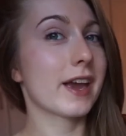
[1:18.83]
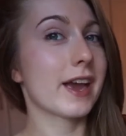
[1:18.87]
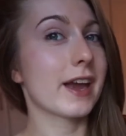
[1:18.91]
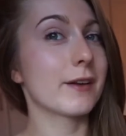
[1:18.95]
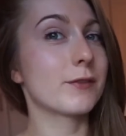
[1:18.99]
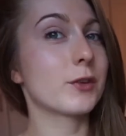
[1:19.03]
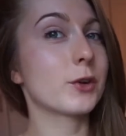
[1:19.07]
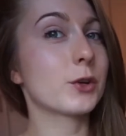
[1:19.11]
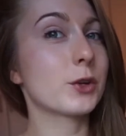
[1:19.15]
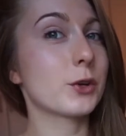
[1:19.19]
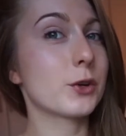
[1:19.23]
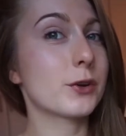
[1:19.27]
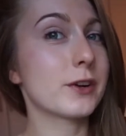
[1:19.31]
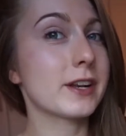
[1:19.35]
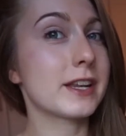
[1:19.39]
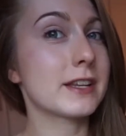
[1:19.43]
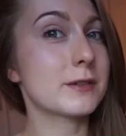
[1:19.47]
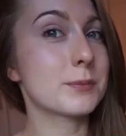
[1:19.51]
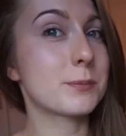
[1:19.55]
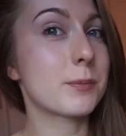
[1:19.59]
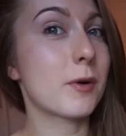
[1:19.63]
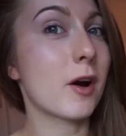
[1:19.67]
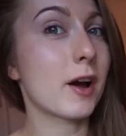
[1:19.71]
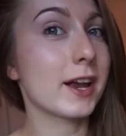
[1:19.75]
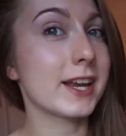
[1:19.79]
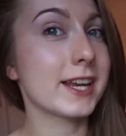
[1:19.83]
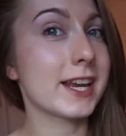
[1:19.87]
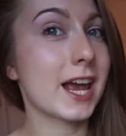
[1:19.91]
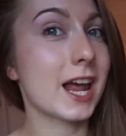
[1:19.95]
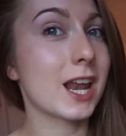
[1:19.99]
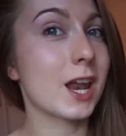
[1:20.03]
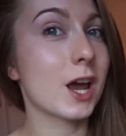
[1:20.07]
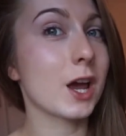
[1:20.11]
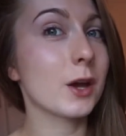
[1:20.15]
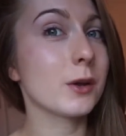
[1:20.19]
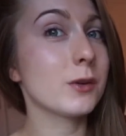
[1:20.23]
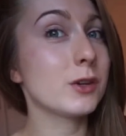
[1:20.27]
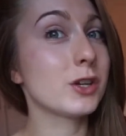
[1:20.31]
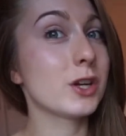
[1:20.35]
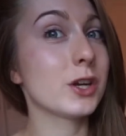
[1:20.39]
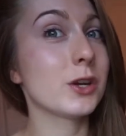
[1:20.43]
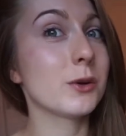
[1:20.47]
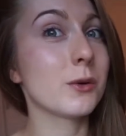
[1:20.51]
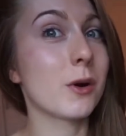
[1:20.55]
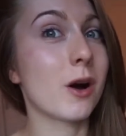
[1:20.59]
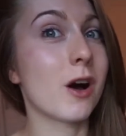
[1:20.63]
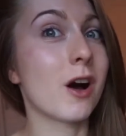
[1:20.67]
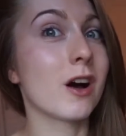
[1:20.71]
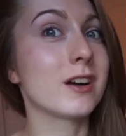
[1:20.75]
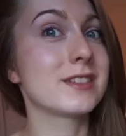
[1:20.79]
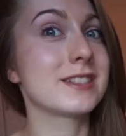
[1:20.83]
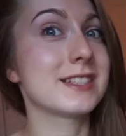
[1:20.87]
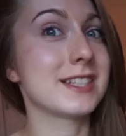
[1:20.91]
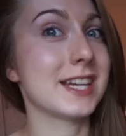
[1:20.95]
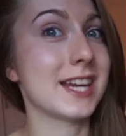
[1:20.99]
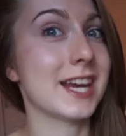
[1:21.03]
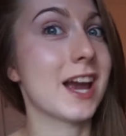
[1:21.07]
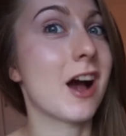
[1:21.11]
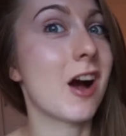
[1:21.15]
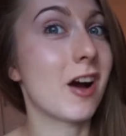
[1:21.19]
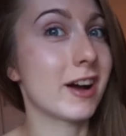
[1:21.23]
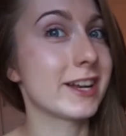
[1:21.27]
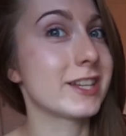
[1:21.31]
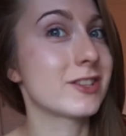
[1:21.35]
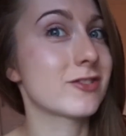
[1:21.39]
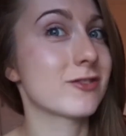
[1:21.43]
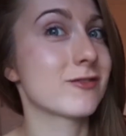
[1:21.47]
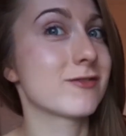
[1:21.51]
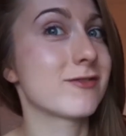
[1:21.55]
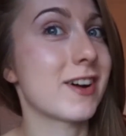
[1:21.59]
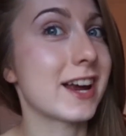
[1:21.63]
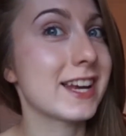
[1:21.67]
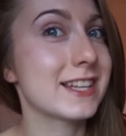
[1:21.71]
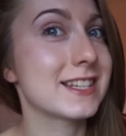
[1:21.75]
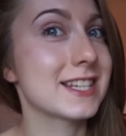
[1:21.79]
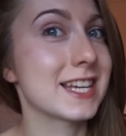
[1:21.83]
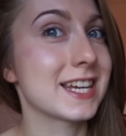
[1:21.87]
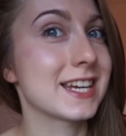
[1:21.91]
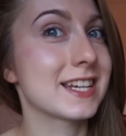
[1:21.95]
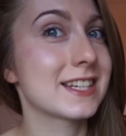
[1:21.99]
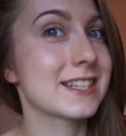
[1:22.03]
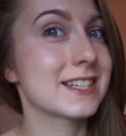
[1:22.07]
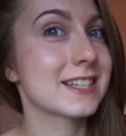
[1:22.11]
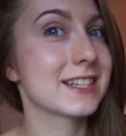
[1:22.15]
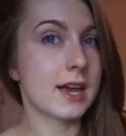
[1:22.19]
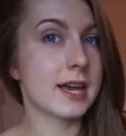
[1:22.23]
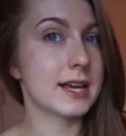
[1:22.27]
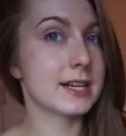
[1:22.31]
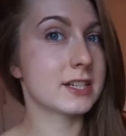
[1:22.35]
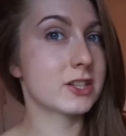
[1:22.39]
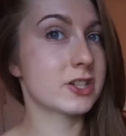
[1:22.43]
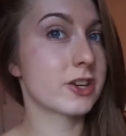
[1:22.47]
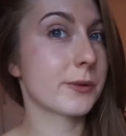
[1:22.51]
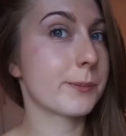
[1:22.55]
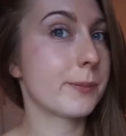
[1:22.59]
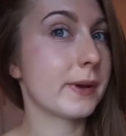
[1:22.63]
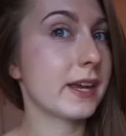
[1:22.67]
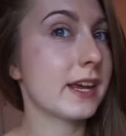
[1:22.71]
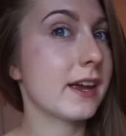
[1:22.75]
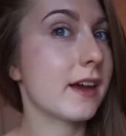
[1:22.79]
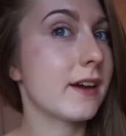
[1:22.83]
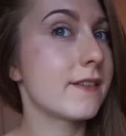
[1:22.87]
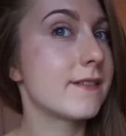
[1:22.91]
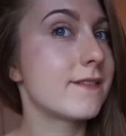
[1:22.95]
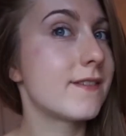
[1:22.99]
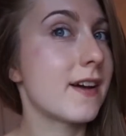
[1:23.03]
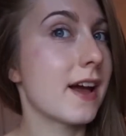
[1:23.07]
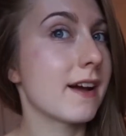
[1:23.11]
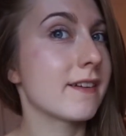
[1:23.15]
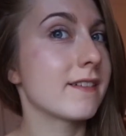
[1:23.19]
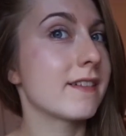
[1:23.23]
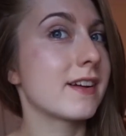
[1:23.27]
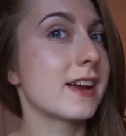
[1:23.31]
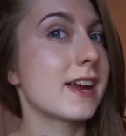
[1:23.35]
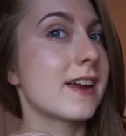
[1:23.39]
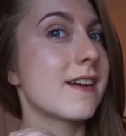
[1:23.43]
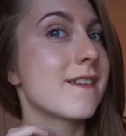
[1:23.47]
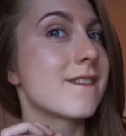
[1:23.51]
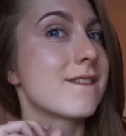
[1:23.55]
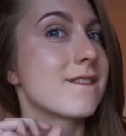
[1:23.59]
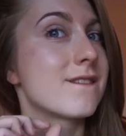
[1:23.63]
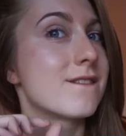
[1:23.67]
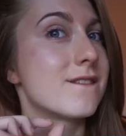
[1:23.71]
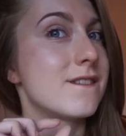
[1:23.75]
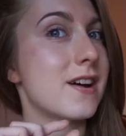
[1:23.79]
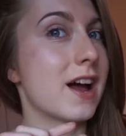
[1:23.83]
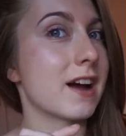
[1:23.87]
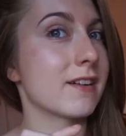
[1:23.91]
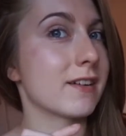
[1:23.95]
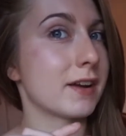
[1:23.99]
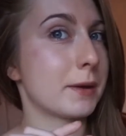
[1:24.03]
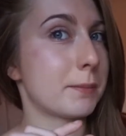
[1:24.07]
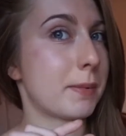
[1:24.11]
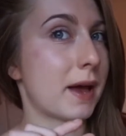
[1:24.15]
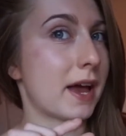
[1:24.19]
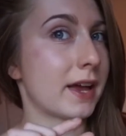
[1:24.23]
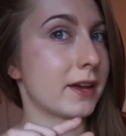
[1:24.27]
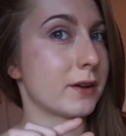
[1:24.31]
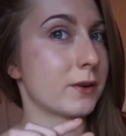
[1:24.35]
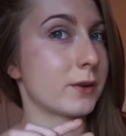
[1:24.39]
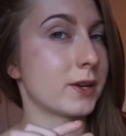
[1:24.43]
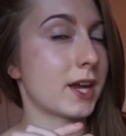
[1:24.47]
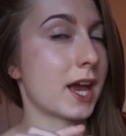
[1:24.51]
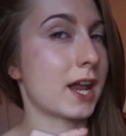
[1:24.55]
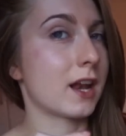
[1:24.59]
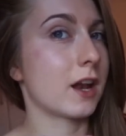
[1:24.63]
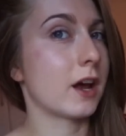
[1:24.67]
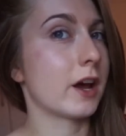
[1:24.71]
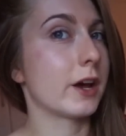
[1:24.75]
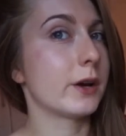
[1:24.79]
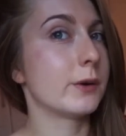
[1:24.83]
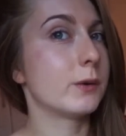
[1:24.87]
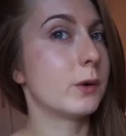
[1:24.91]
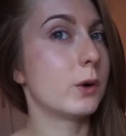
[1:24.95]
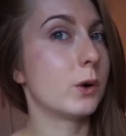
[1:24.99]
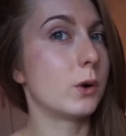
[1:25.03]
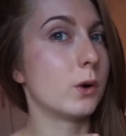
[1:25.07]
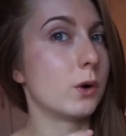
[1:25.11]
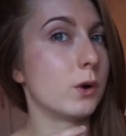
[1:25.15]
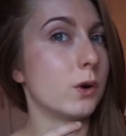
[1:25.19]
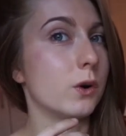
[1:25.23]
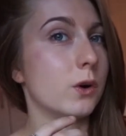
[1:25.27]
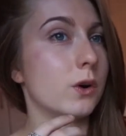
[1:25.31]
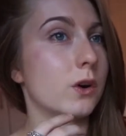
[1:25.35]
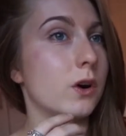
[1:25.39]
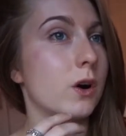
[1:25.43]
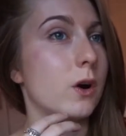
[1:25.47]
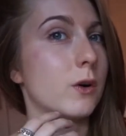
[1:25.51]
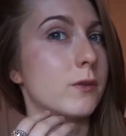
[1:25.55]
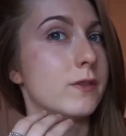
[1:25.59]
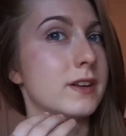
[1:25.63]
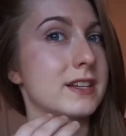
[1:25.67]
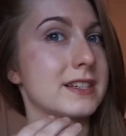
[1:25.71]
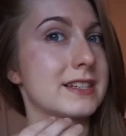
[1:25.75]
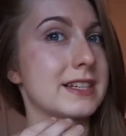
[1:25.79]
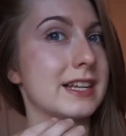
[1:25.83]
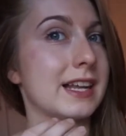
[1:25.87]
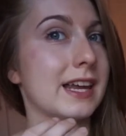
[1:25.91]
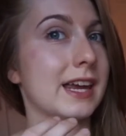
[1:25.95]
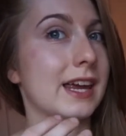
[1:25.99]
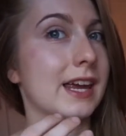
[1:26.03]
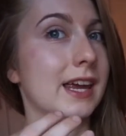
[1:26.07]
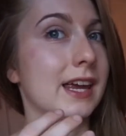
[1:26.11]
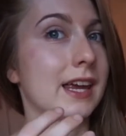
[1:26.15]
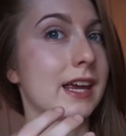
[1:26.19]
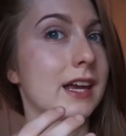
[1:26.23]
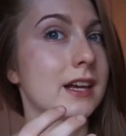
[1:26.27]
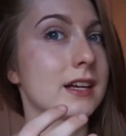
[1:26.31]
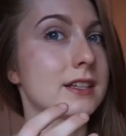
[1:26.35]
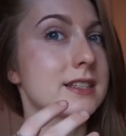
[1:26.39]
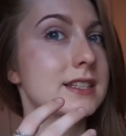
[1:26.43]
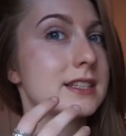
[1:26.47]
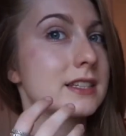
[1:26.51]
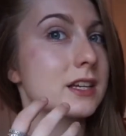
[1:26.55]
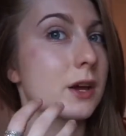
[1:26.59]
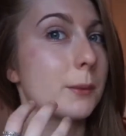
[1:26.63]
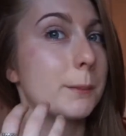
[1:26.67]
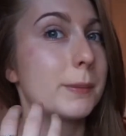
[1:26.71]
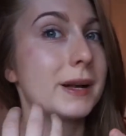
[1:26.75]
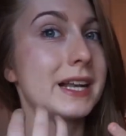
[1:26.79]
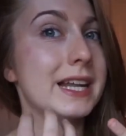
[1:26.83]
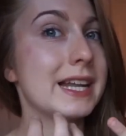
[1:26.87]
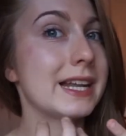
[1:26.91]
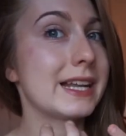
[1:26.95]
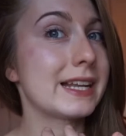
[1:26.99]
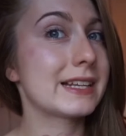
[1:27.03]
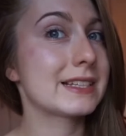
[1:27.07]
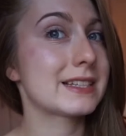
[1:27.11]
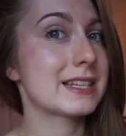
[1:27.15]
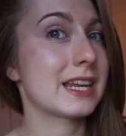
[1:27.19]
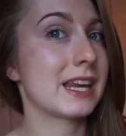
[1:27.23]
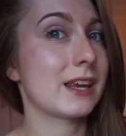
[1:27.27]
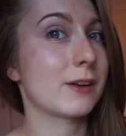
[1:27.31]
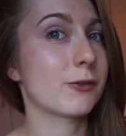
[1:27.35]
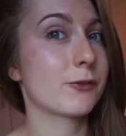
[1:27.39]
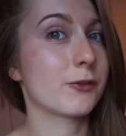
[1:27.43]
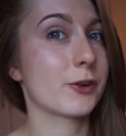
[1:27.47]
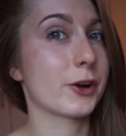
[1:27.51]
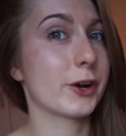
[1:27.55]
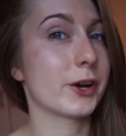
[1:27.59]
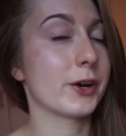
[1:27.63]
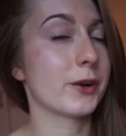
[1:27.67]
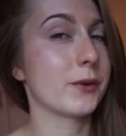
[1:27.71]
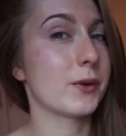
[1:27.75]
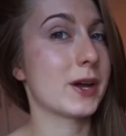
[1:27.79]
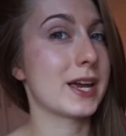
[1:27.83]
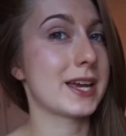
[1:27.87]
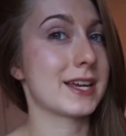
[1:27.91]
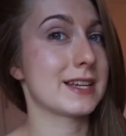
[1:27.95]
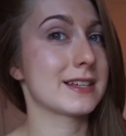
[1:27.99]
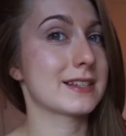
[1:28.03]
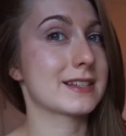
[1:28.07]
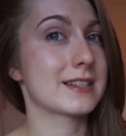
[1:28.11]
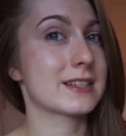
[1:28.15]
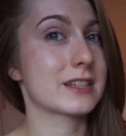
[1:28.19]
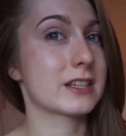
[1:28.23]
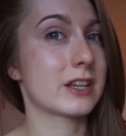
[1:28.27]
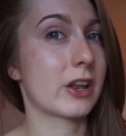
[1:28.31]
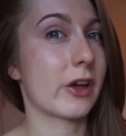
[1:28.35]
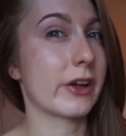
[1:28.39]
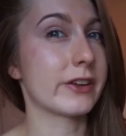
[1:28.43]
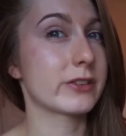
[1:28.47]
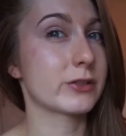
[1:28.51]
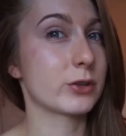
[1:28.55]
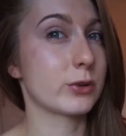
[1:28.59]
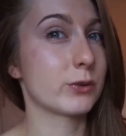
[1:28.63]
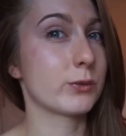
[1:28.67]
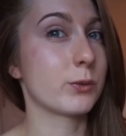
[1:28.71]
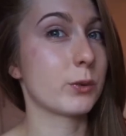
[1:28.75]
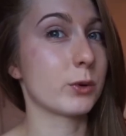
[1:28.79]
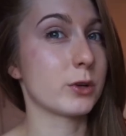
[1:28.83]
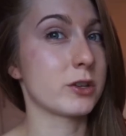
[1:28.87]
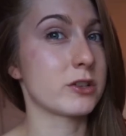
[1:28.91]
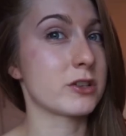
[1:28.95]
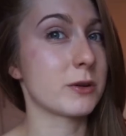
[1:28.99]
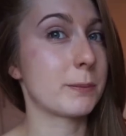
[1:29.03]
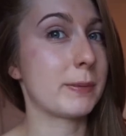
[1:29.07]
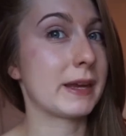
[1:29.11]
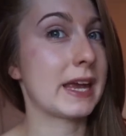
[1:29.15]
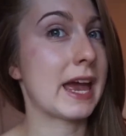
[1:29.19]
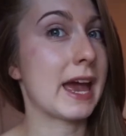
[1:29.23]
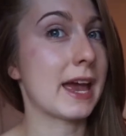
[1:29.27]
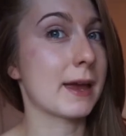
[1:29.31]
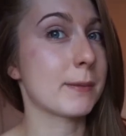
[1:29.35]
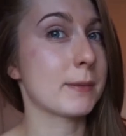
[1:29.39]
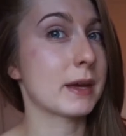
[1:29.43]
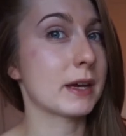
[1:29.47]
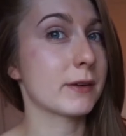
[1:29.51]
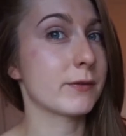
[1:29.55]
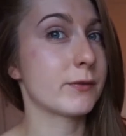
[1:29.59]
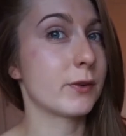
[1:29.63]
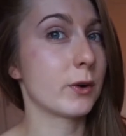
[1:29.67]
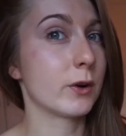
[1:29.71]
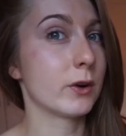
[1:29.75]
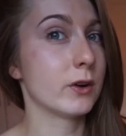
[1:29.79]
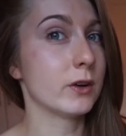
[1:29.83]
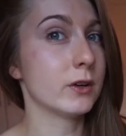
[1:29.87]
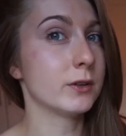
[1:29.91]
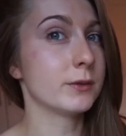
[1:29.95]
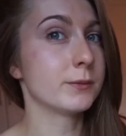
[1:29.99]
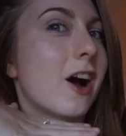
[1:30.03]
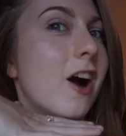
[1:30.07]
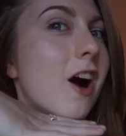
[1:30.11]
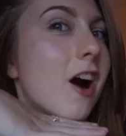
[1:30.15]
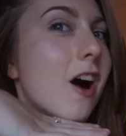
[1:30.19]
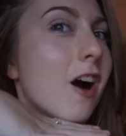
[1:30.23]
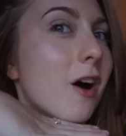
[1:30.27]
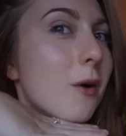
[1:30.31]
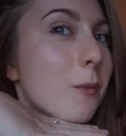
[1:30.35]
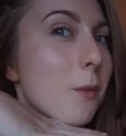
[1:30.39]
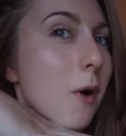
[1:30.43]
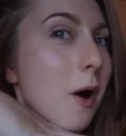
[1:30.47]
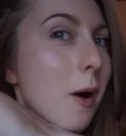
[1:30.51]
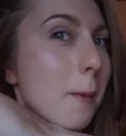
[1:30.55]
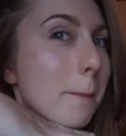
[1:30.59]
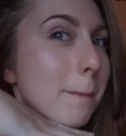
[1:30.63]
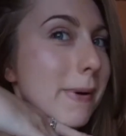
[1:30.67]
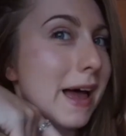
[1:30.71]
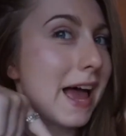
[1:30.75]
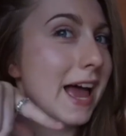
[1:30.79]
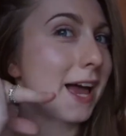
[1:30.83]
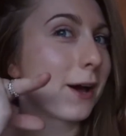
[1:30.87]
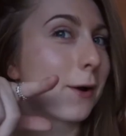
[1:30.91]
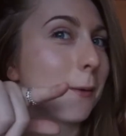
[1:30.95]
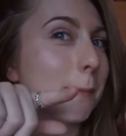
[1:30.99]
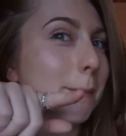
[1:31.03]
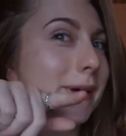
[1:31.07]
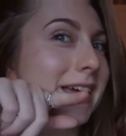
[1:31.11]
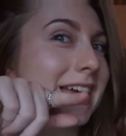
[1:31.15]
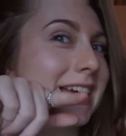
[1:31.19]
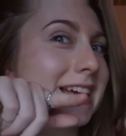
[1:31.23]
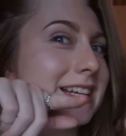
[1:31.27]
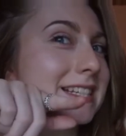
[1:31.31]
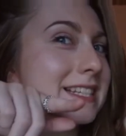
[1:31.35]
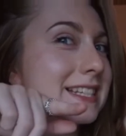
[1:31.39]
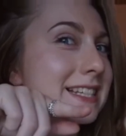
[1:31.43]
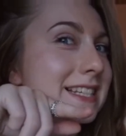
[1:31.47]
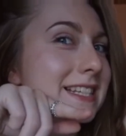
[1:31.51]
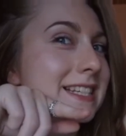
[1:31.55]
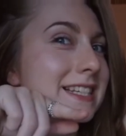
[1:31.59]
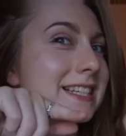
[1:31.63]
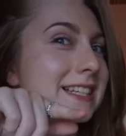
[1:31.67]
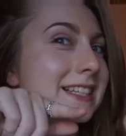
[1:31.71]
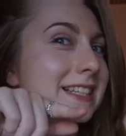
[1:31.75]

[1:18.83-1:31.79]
If your urine is bright yellow, you are dehydrated. It should be a very, very pale yellow, or obviously completely see-through is like sort of what you should be aiming for. I want pale piss.